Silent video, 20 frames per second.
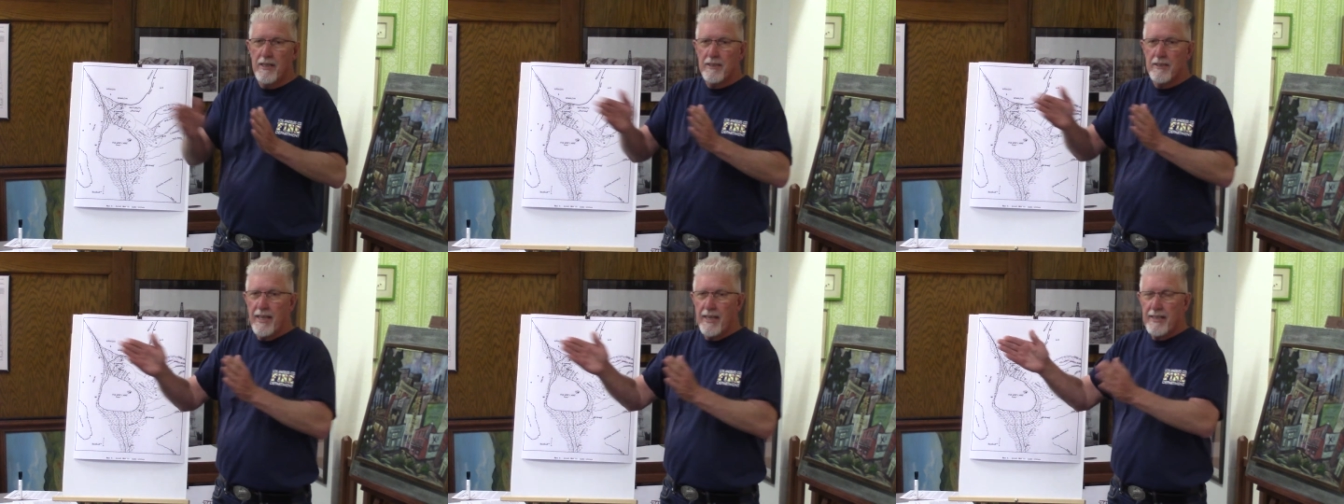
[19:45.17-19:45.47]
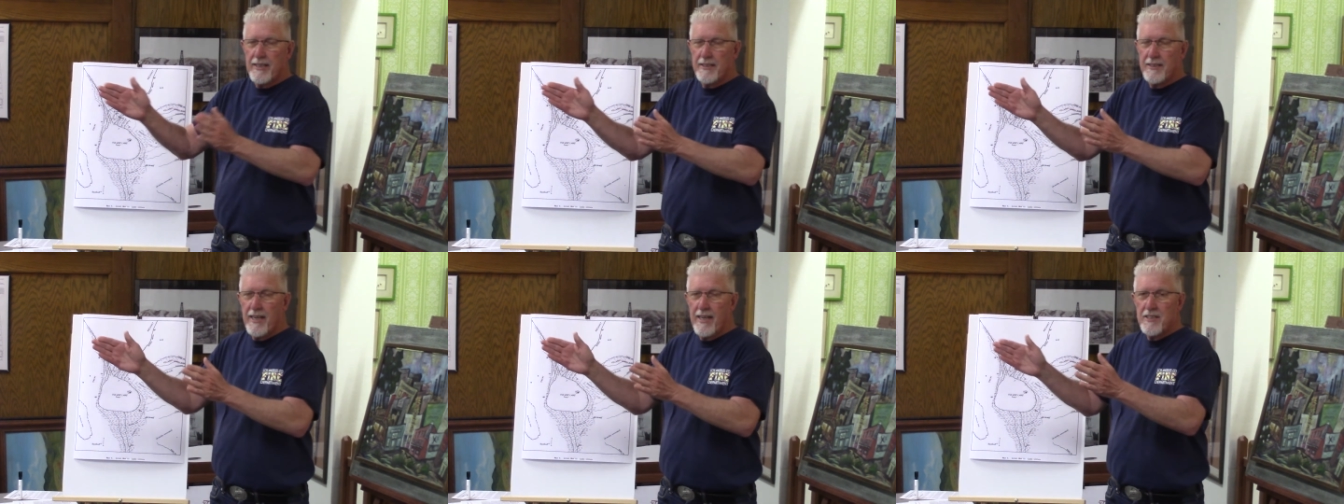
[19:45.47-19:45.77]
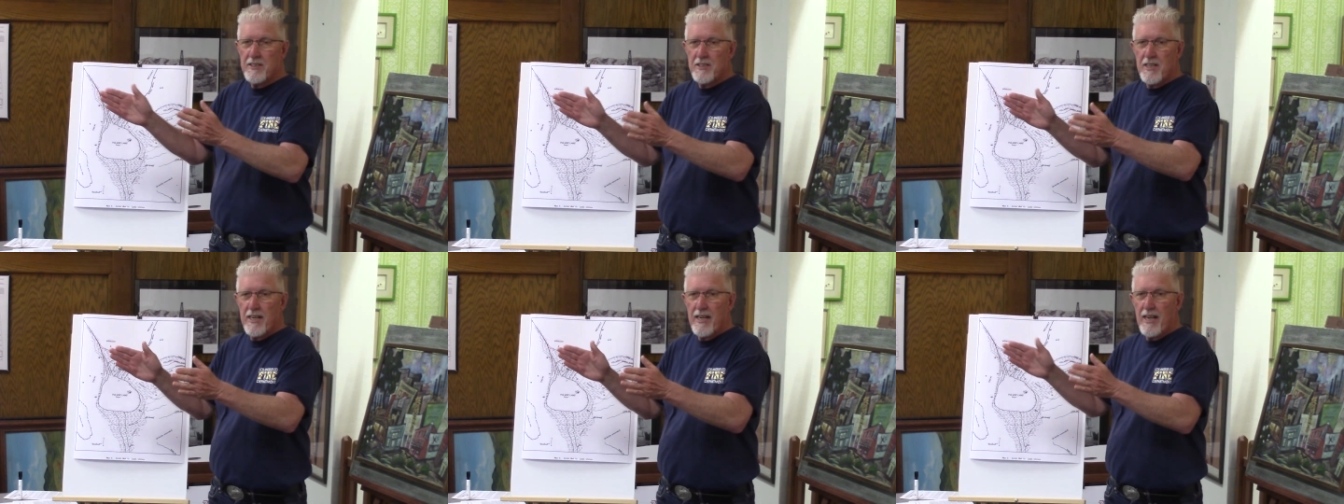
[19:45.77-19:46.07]
they can
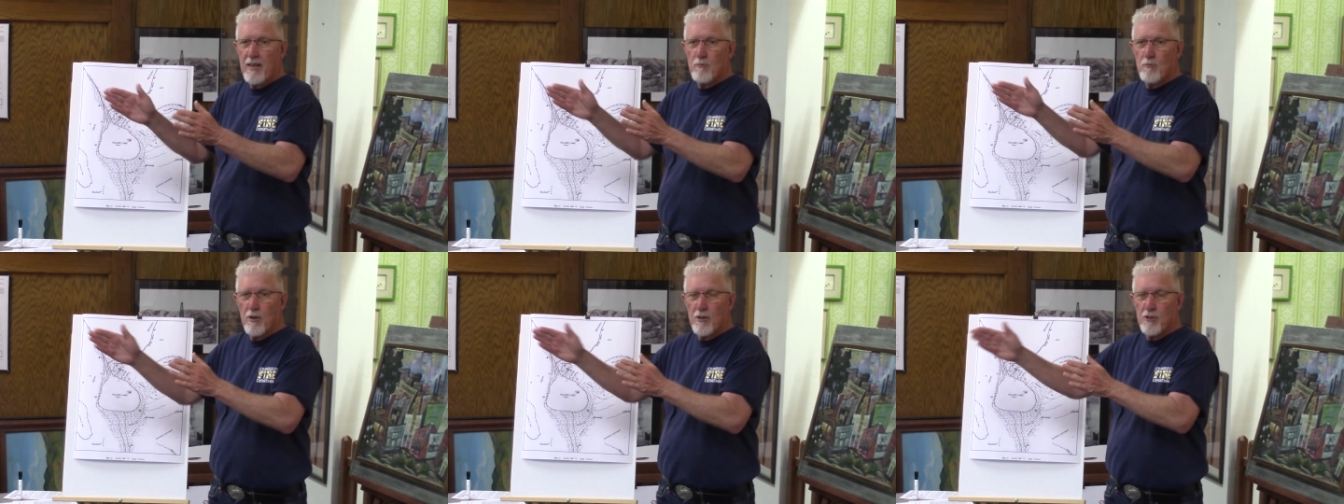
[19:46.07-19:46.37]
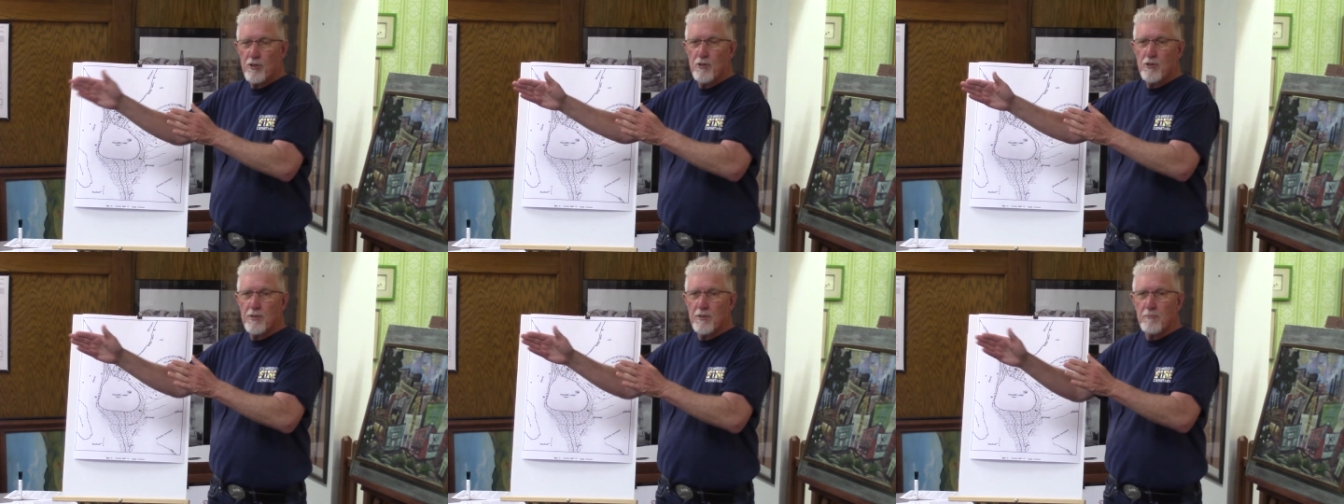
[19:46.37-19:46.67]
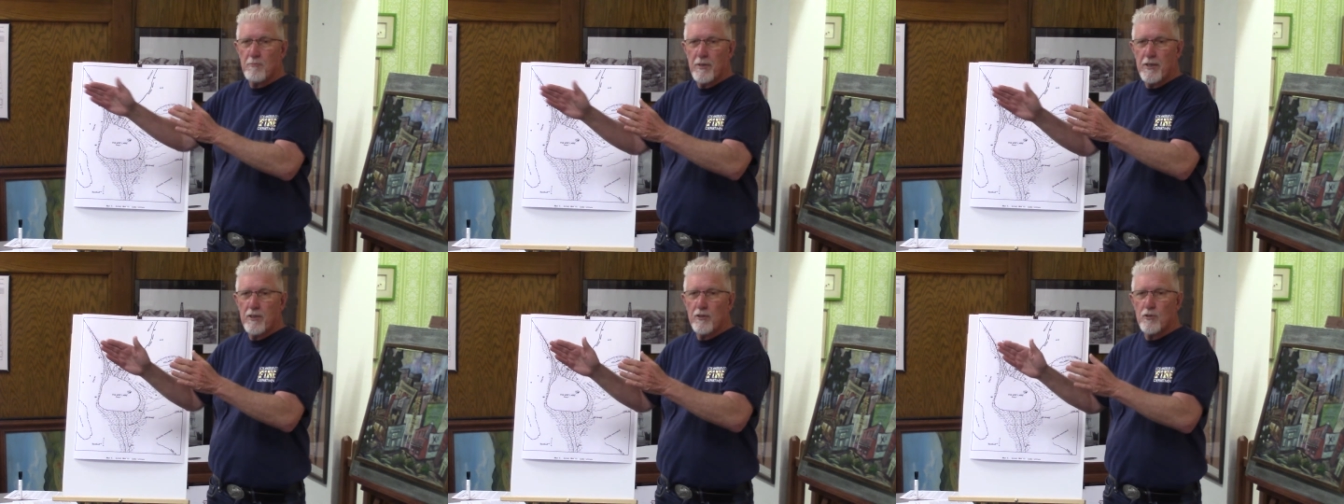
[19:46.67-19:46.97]
designate whether you can
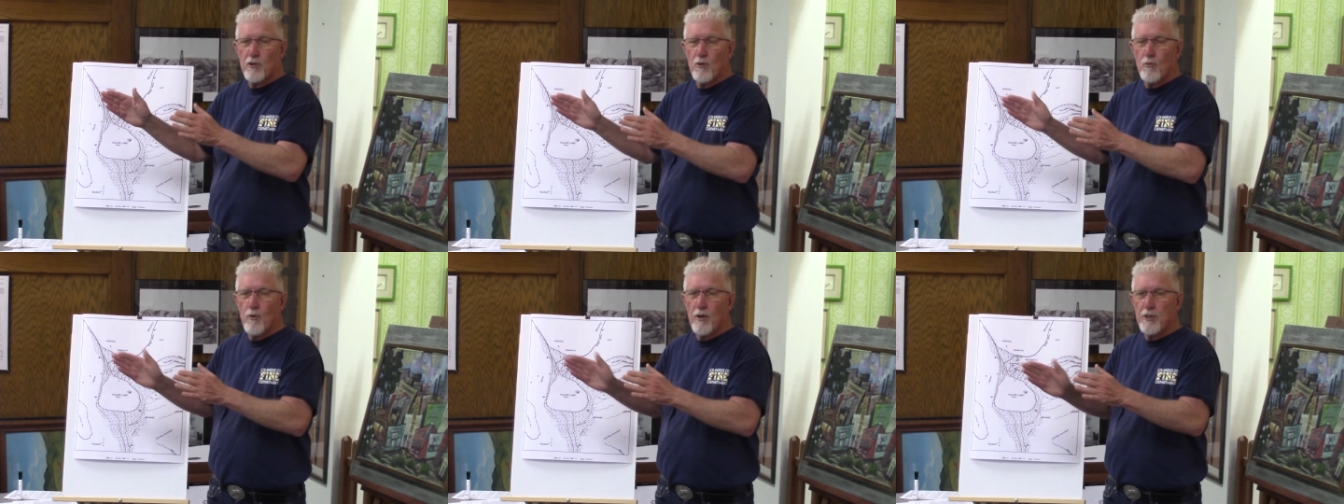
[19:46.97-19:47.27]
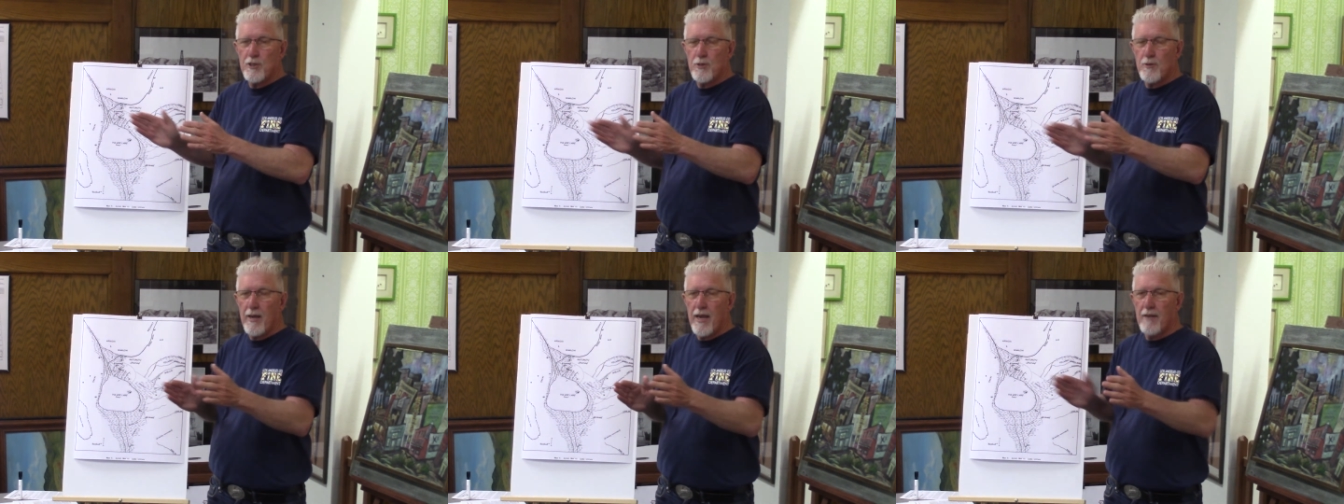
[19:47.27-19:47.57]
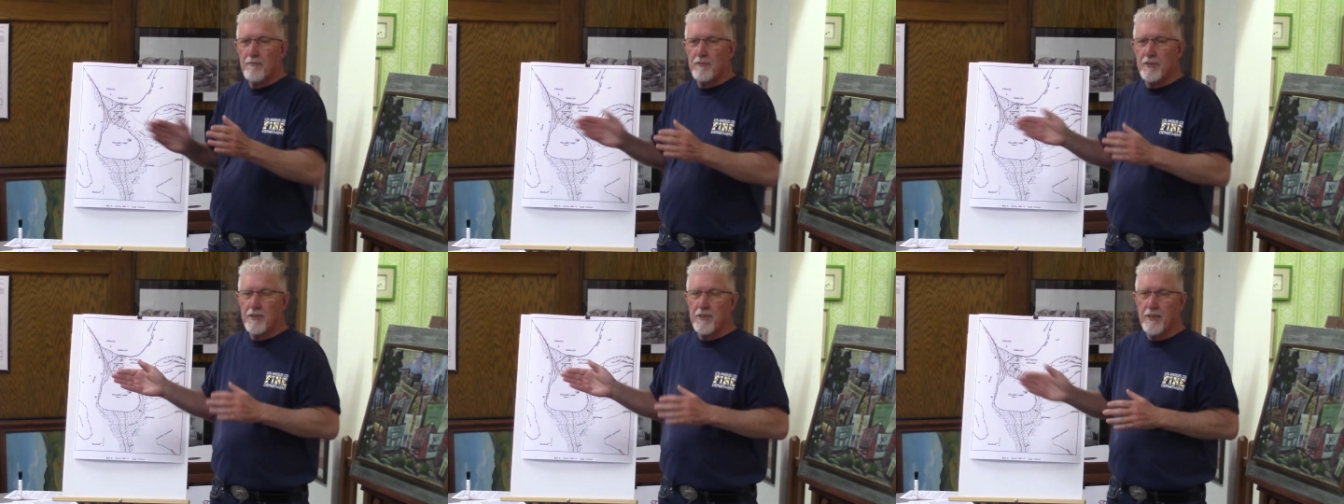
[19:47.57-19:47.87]
build or what you
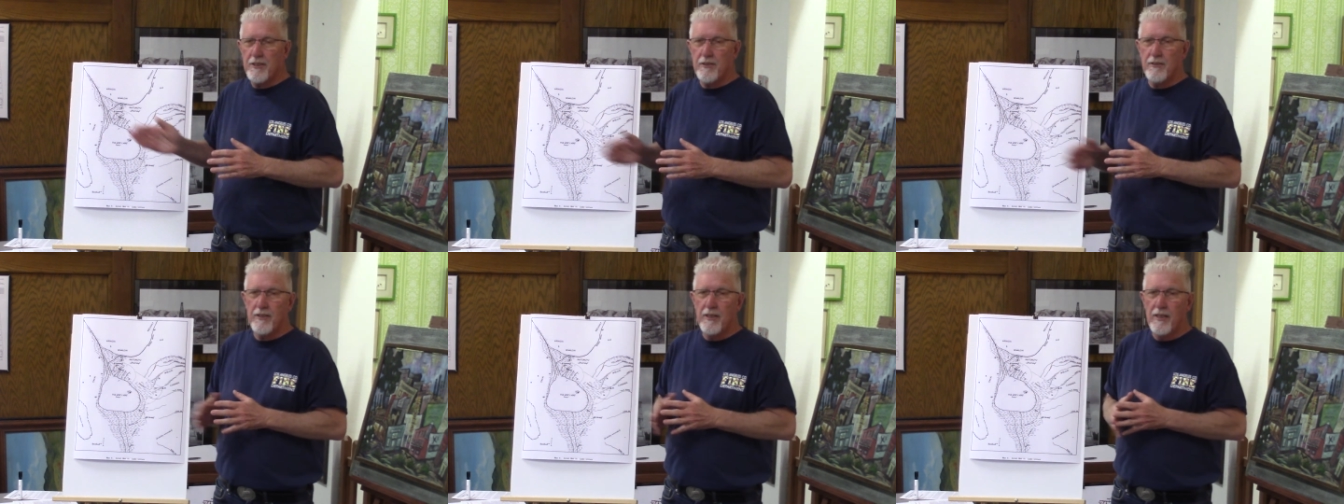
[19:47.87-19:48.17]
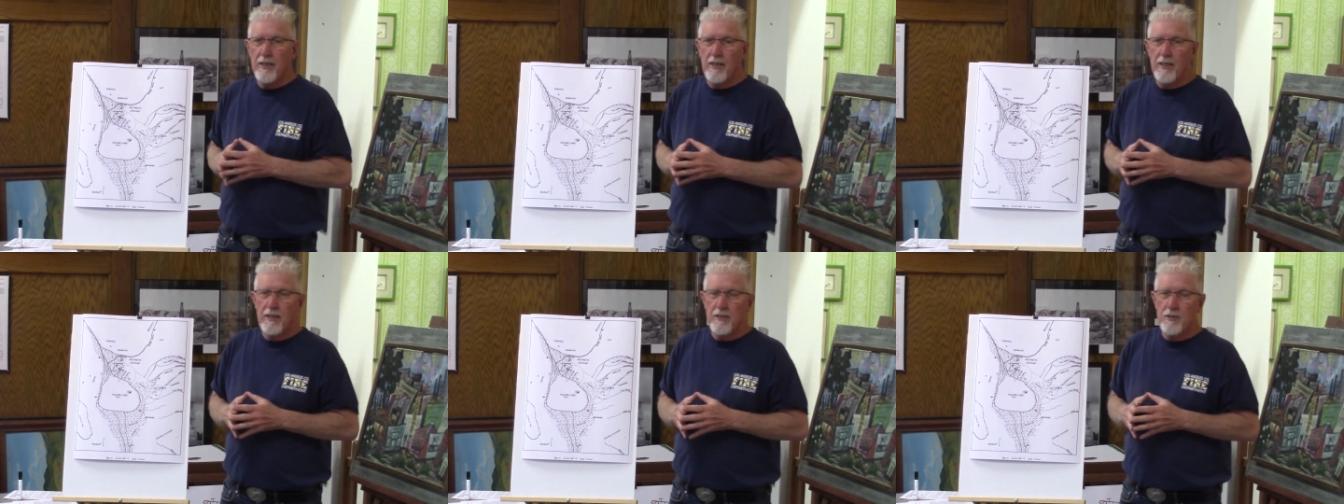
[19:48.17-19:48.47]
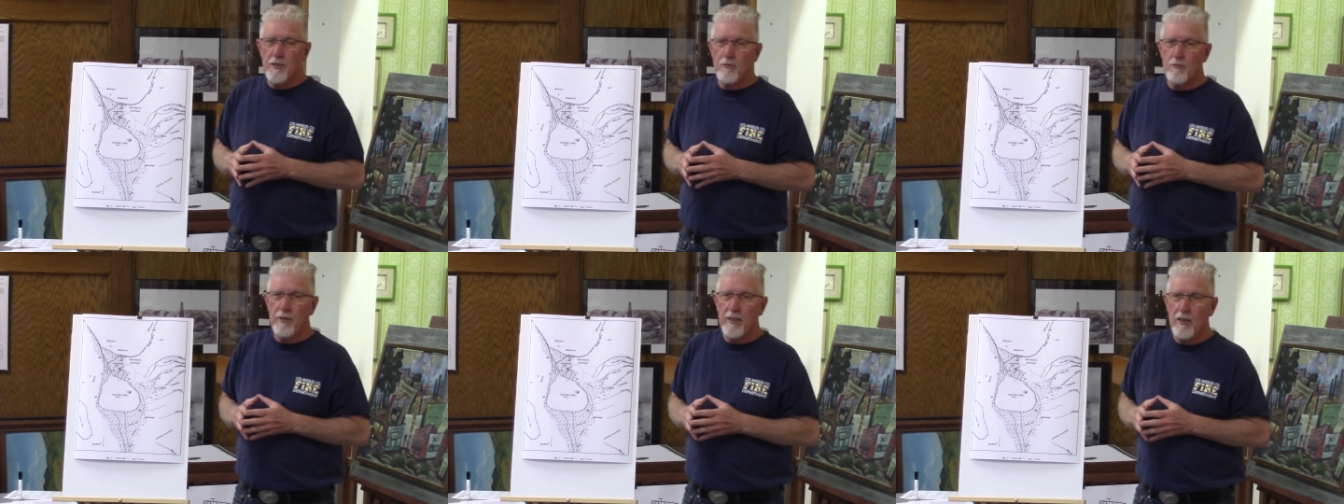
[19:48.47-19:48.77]
have to do
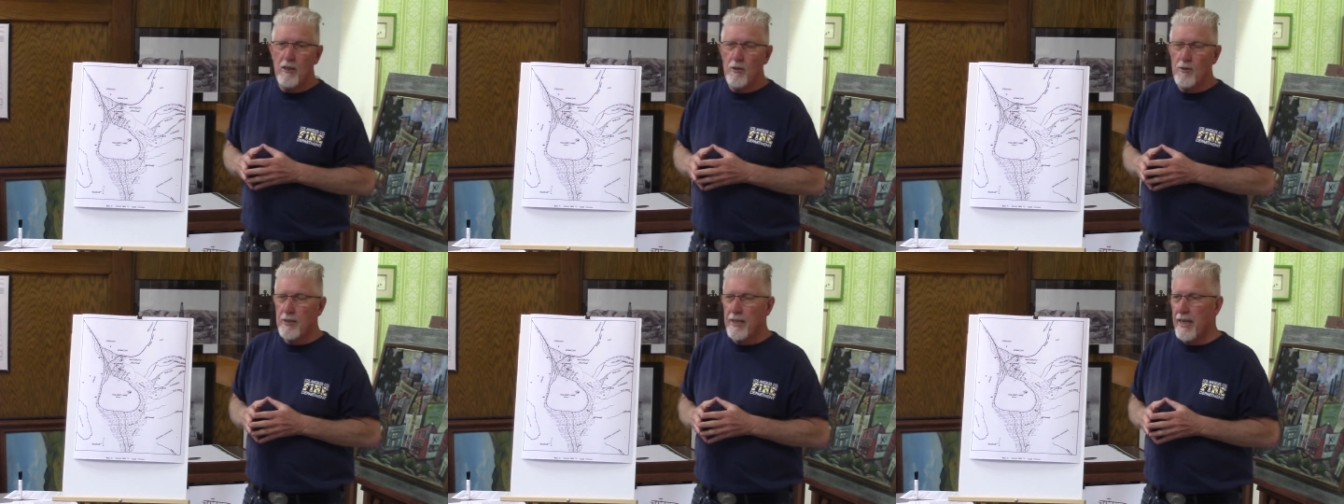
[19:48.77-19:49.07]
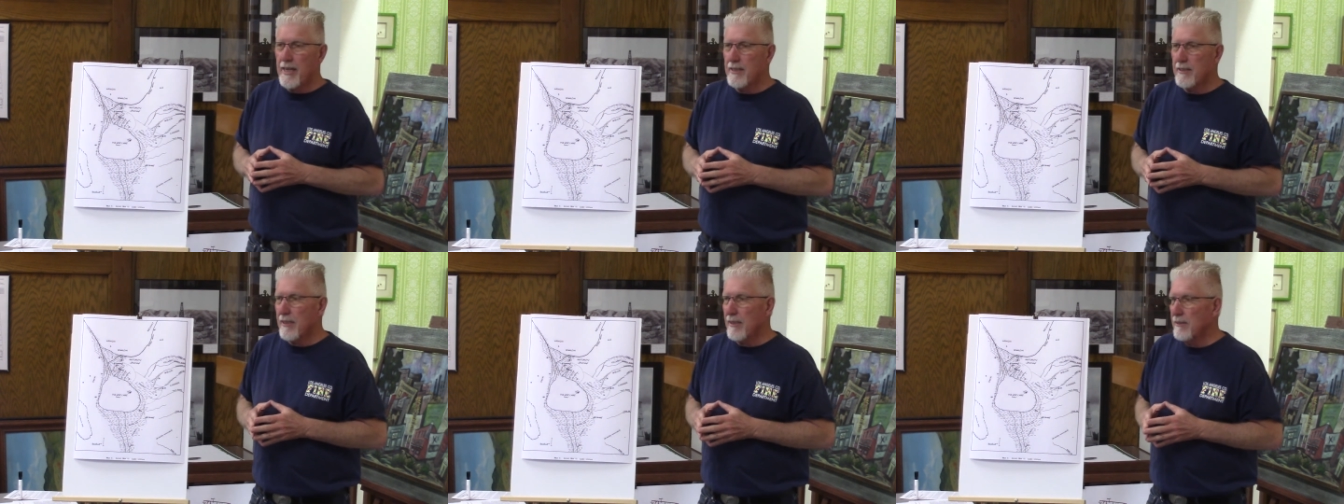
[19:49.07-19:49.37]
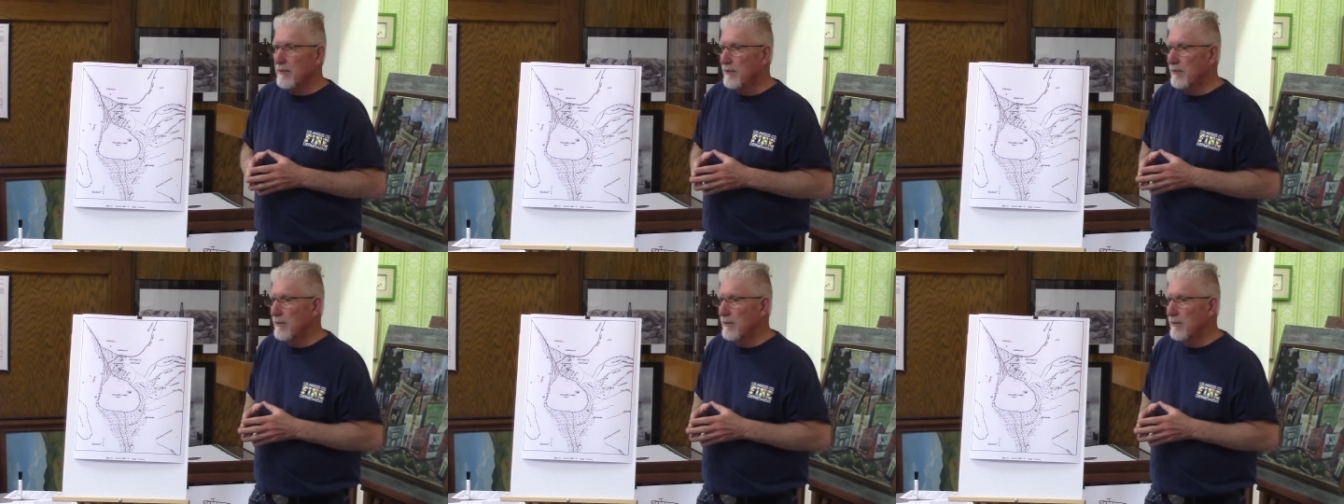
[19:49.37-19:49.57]
to relocate it.